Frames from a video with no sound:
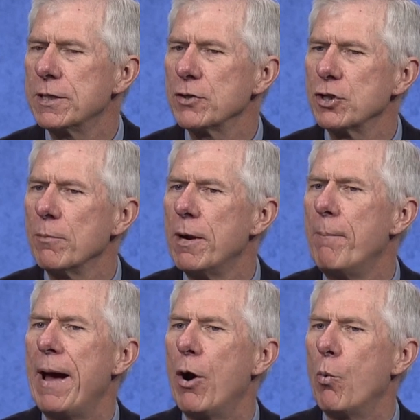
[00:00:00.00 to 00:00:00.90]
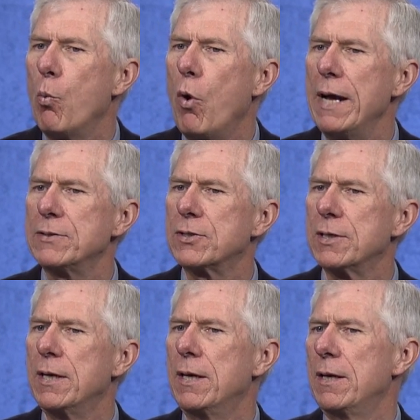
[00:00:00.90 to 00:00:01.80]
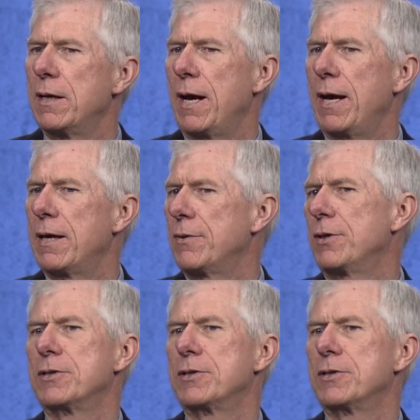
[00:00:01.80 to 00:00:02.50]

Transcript: Tell us a little bit about what the